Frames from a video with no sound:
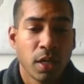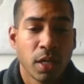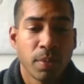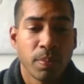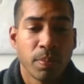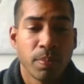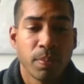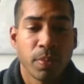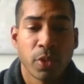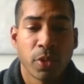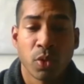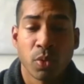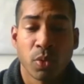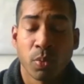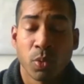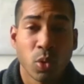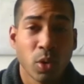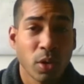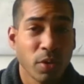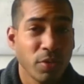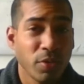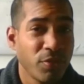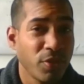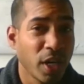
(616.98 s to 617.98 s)
They're
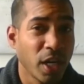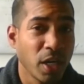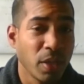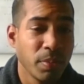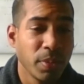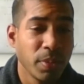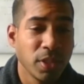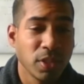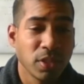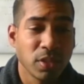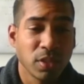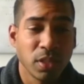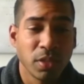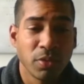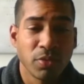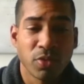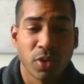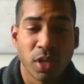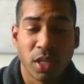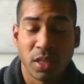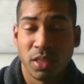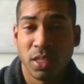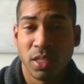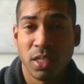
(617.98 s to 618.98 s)
more environmentally
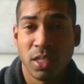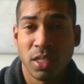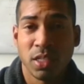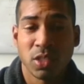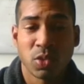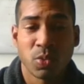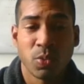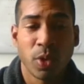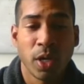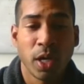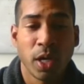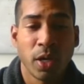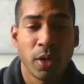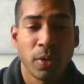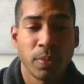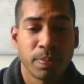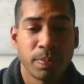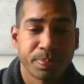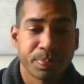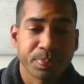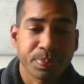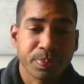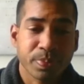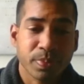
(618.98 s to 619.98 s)
friendly as well.
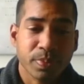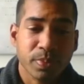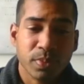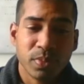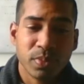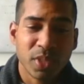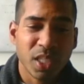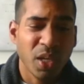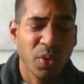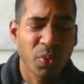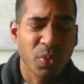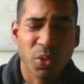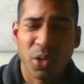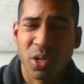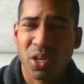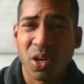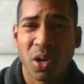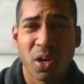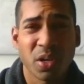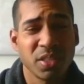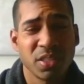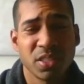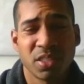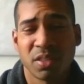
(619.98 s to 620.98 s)

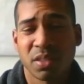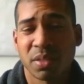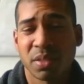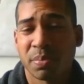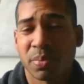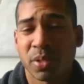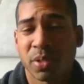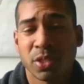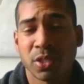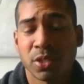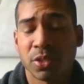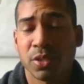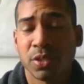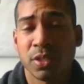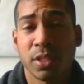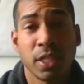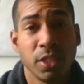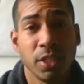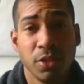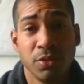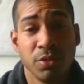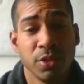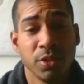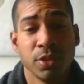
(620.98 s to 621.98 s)
Regardless of the printer that
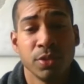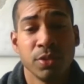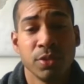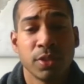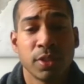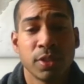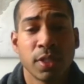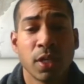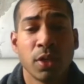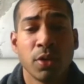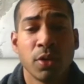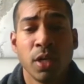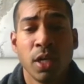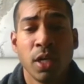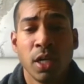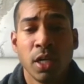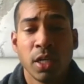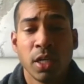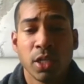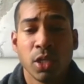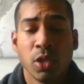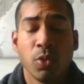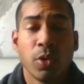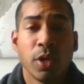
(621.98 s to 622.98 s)
you use, though,
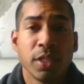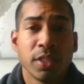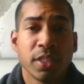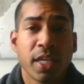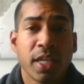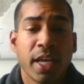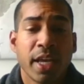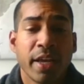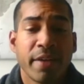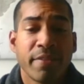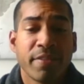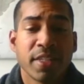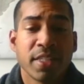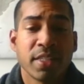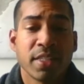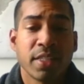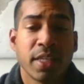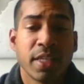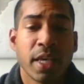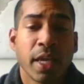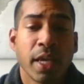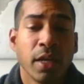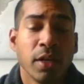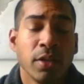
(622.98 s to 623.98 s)
you'll want to have a
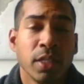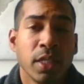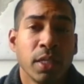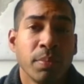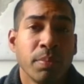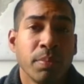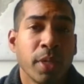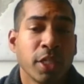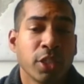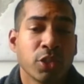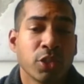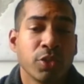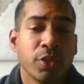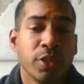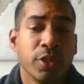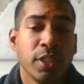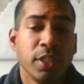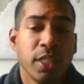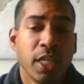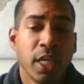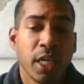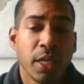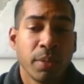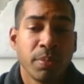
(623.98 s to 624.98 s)
scale and measuring
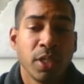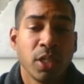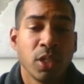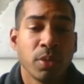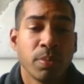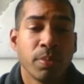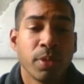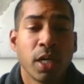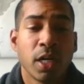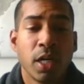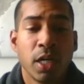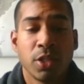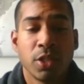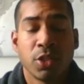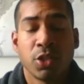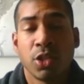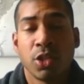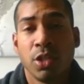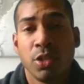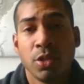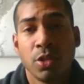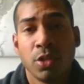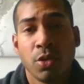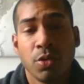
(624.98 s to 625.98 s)
tape nearby so
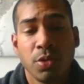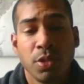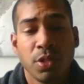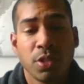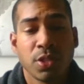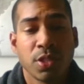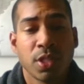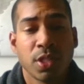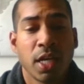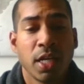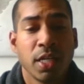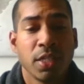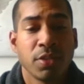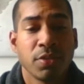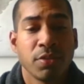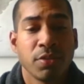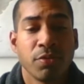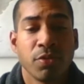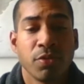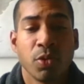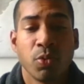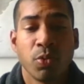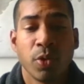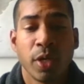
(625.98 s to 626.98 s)
you know the size
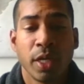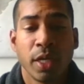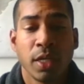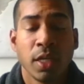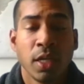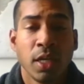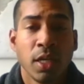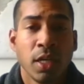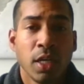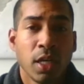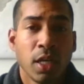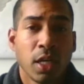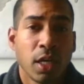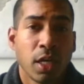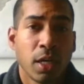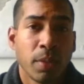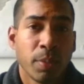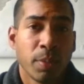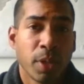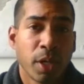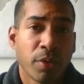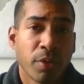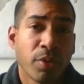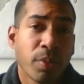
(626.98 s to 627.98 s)
of the weight
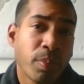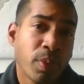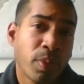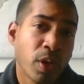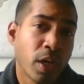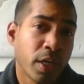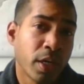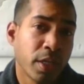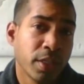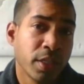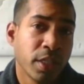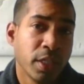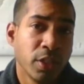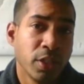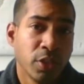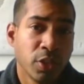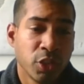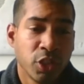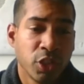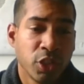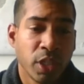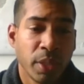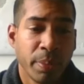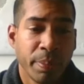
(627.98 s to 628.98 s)
of the product that you're
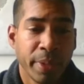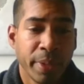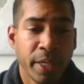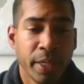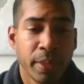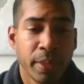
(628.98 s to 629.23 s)
shipping.